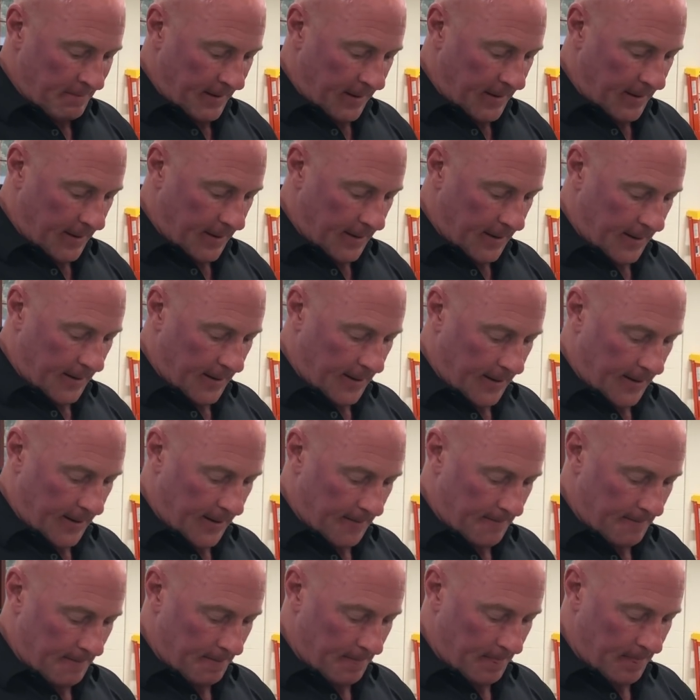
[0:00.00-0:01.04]

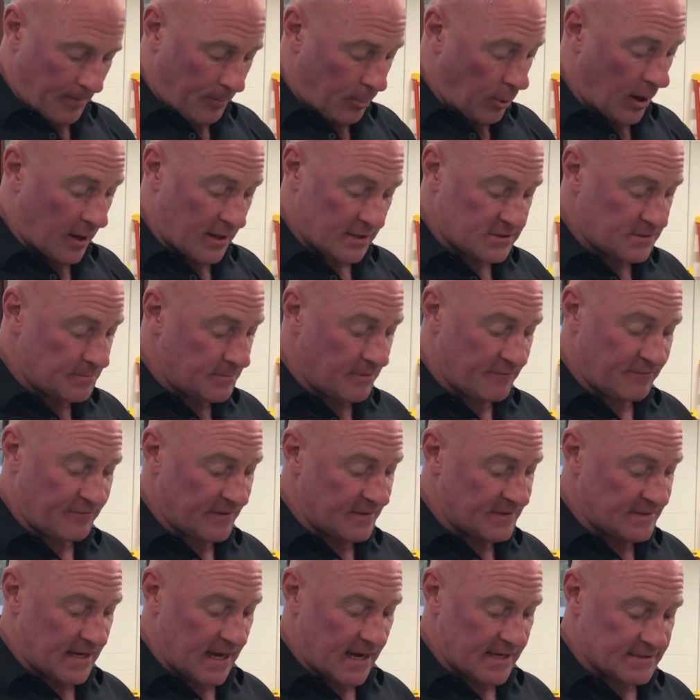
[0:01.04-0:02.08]
The products have been
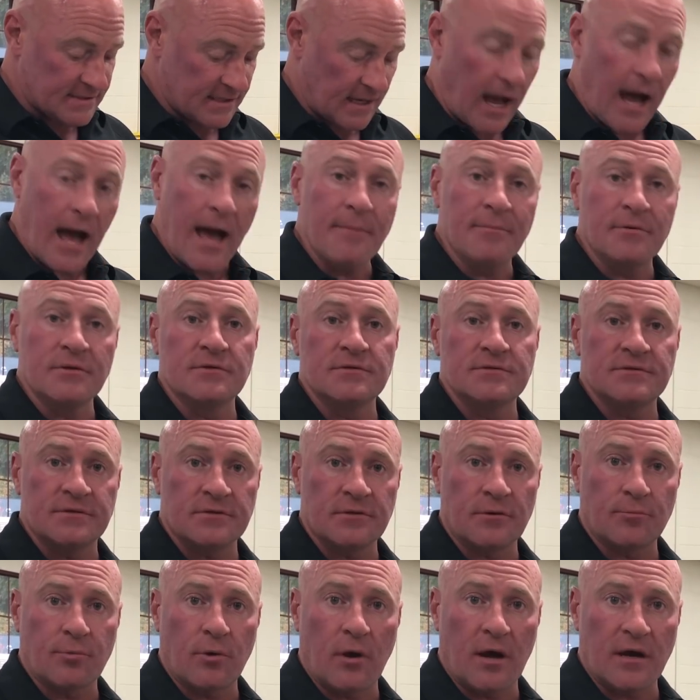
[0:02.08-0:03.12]
fantastic. I've been using
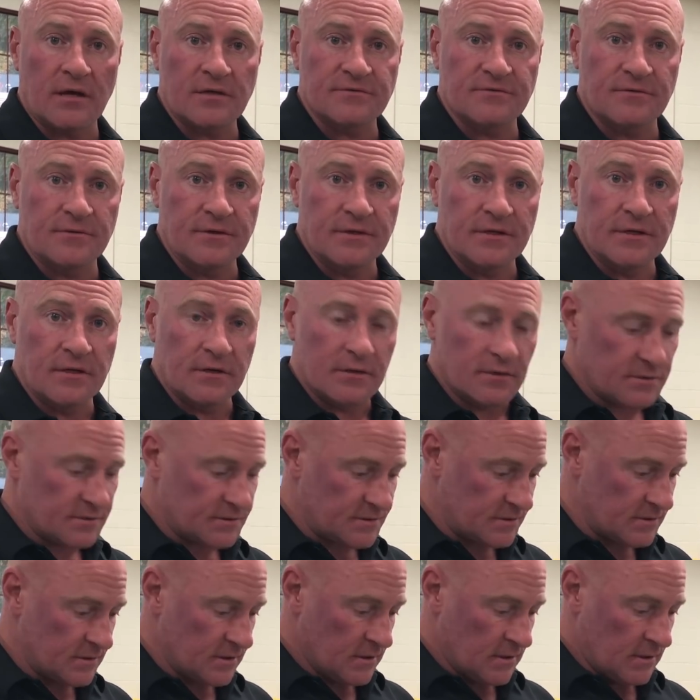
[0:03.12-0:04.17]
their products for
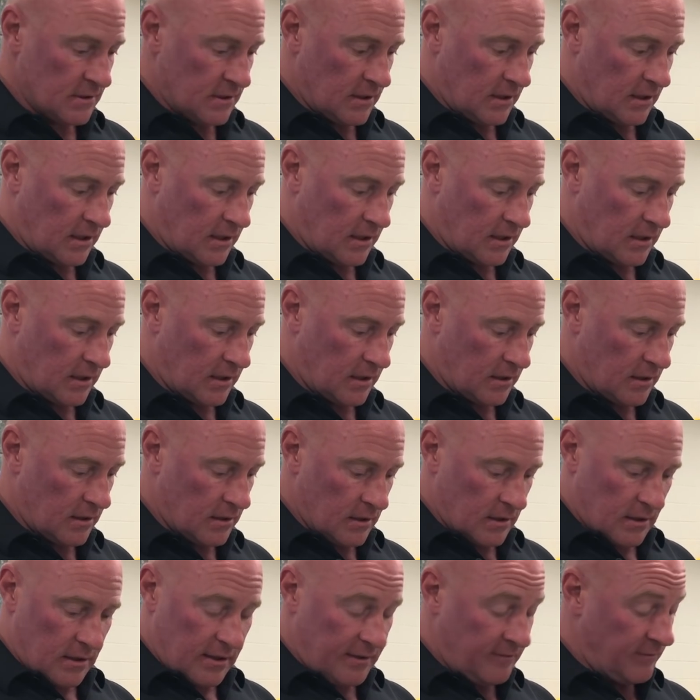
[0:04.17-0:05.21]
years.
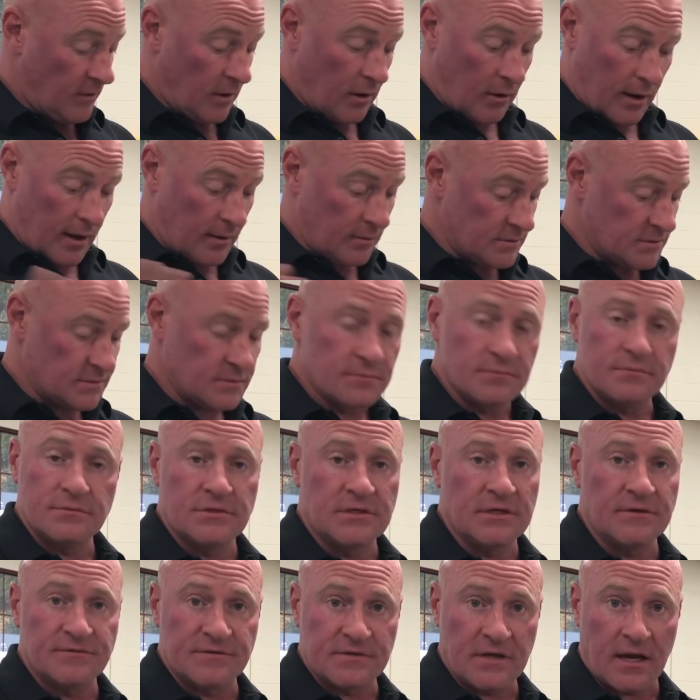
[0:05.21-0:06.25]
Even though I was
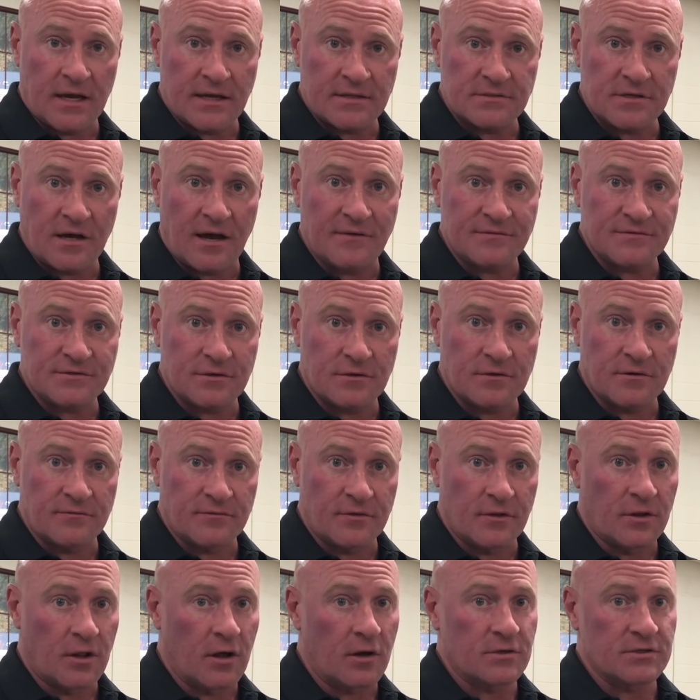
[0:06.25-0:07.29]
chief science officer of
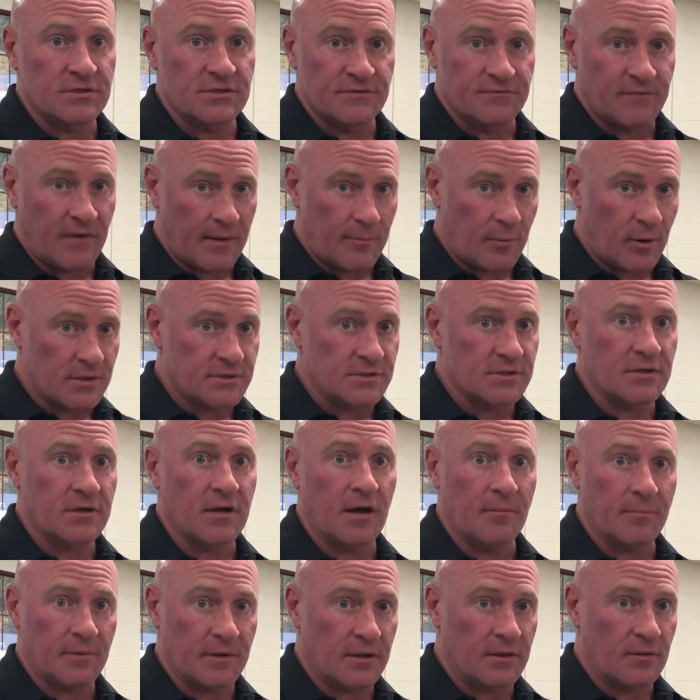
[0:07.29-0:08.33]
the largest vibration
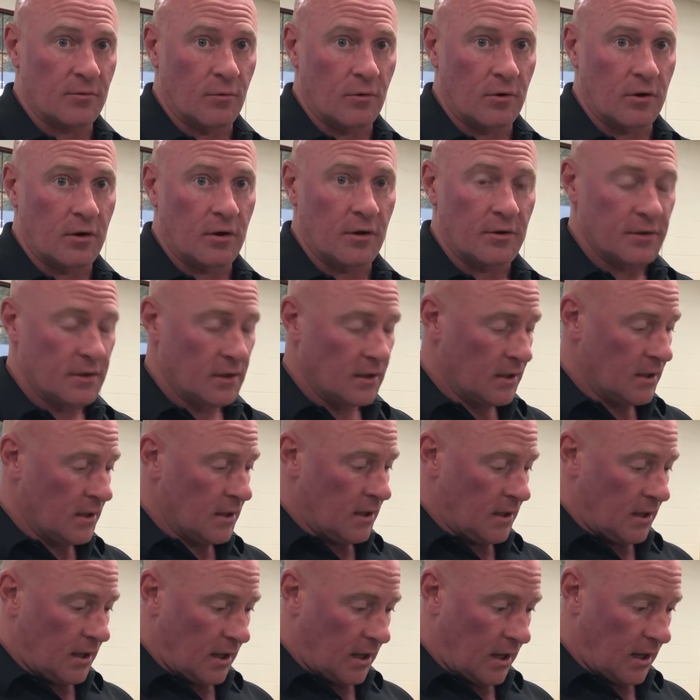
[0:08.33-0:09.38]
company in the world,
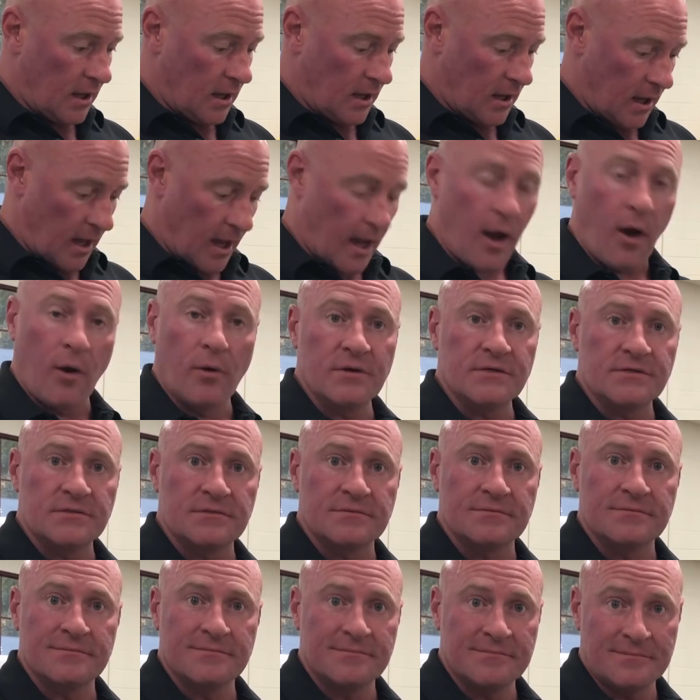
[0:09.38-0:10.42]
I
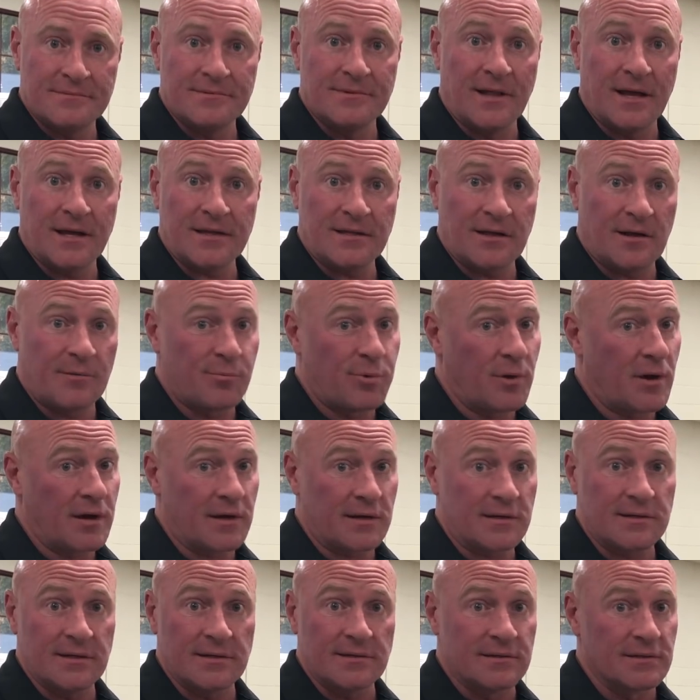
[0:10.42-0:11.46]
always like their
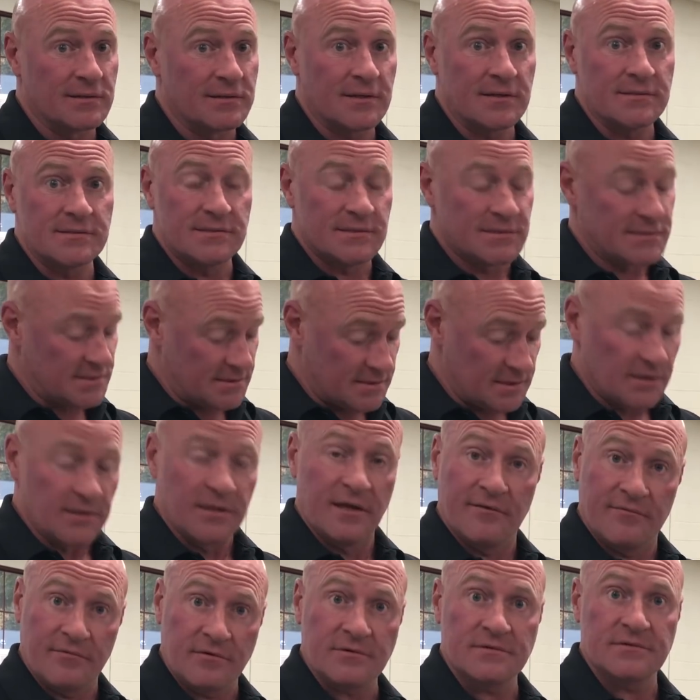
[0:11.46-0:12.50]
product. It just
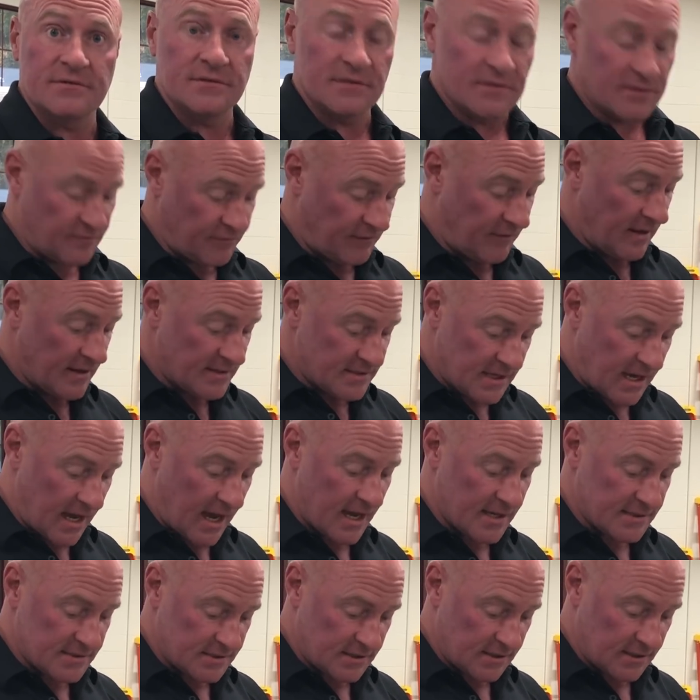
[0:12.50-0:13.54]
delivers. It's
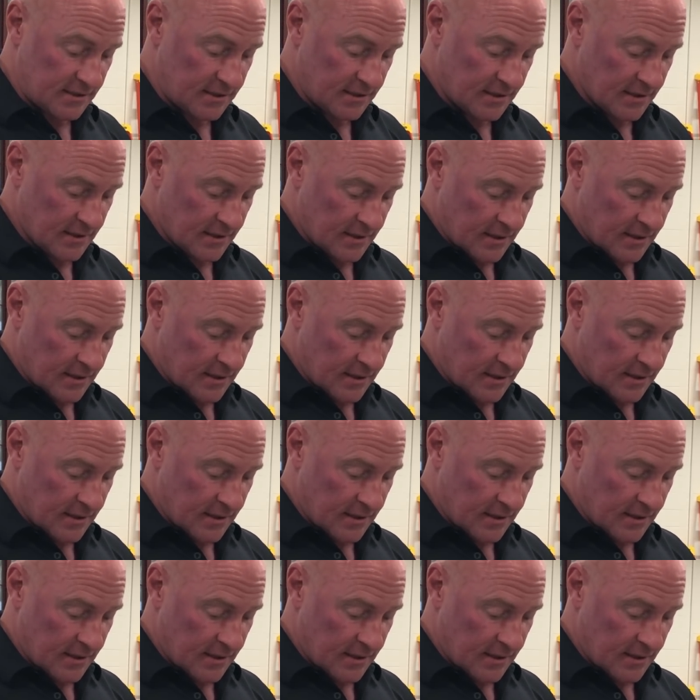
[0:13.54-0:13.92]
fantastic.